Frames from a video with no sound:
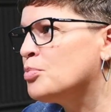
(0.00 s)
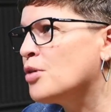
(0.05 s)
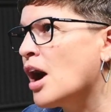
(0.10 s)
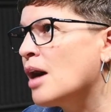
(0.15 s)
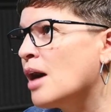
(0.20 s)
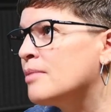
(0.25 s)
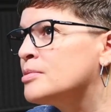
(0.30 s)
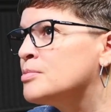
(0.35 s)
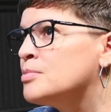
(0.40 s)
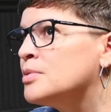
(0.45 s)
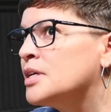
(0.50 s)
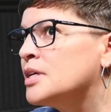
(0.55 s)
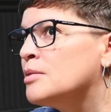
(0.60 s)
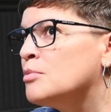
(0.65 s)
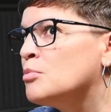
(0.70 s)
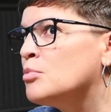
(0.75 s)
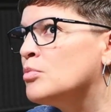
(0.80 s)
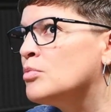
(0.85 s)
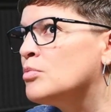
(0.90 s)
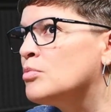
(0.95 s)

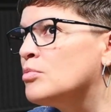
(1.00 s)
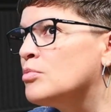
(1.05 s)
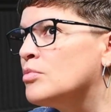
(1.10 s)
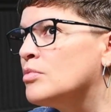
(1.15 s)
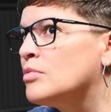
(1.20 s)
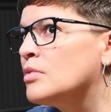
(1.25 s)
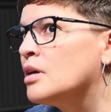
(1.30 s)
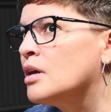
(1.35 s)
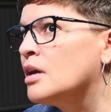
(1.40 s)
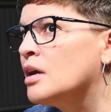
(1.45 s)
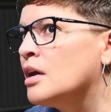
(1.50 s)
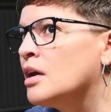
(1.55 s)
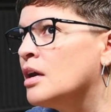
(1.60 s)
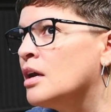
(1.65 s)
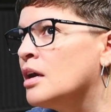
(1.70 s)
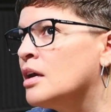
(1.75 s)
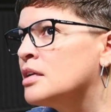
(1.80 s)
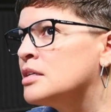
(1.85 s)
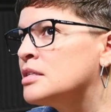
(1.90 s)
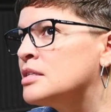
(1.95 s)
probably
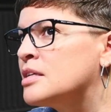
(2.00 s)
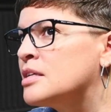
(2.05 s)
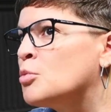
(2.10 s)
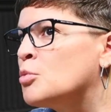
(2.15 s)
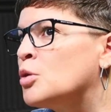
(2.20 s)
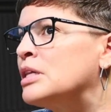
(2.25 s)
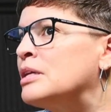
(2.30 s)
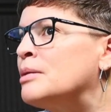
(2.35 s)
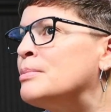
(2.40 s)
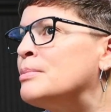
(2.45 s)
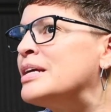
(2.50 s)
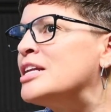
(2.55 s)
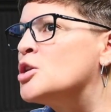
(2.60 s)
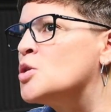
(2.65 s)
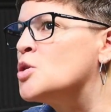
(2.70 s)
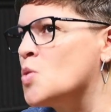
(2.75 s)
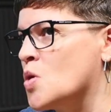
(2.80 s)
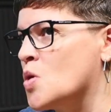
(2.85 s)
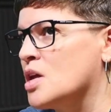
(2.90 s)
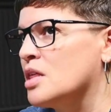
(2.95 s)
somewhere a little bit
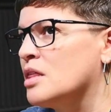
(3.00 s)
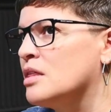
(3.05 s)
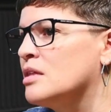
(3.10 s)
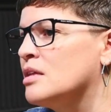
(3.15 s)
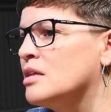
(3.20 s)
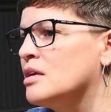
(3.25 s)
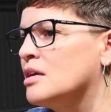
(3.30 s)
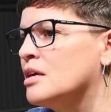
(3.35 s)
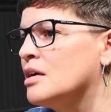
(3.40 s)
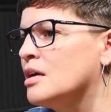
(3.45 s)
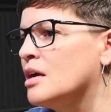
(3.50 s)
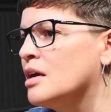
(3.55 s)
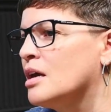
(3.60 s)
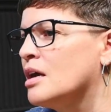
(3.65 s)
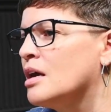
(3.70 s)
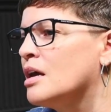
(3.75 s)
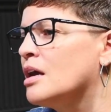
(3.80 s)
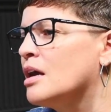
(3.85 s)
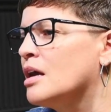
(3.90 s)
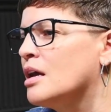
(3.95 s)
north, like
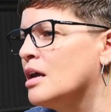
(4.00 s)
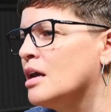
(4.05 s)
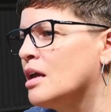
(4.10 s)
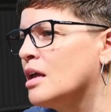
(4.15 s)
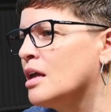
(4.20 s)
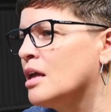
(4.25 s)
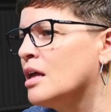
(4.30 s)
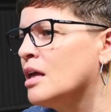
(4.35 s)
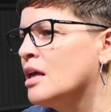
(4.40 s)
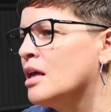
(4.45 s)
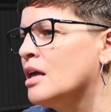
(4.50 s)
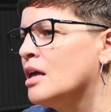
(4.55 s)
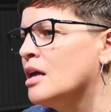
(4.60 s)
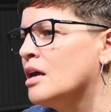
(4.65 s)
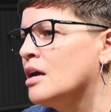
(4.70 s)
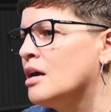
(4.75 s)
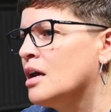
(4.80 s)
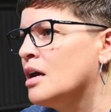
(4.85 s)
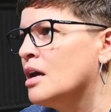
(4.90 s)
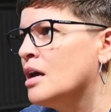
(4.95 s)
north in
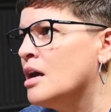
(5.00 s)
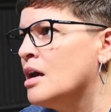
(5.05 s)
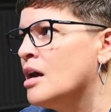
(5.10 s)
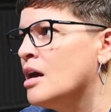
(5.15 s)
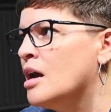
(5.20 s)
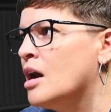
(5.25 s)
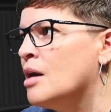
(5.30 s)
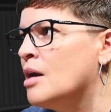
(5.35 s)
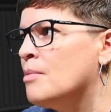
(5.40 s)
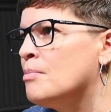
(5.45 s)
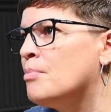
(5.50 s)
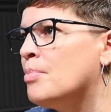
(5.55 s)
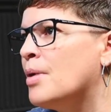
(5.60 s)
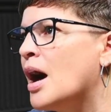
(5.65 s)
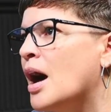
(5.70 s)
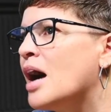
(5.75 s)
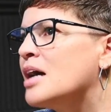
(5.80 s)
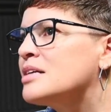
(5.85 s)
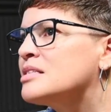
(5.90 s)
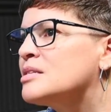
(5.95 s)
Arizona or north as in
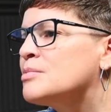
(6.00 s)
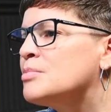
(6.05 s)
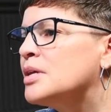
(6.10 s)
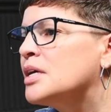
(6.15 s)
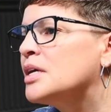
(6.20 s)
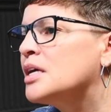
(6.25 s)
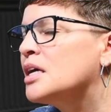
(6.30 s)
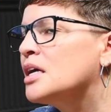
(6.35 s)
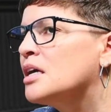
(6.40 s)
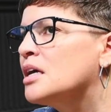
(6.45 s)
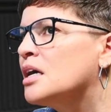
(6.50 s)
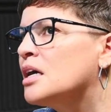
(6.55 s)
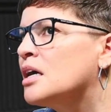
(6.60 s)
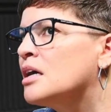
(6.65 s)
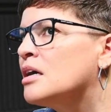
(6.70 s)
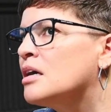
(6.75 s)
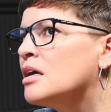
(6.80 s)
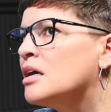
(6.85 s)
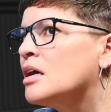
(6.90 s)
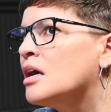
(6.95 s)
Possibly, Portland,
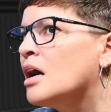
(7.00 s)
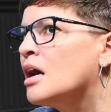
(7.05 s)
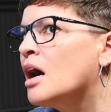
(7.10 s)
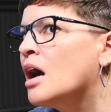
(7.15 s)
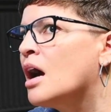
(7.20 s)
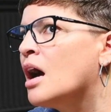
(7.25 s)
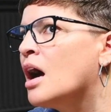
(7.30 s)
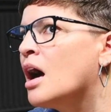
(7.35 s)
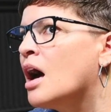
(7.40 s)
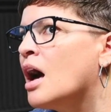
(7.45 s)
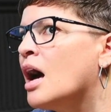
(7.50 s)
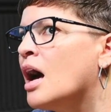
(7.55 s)
Seattle?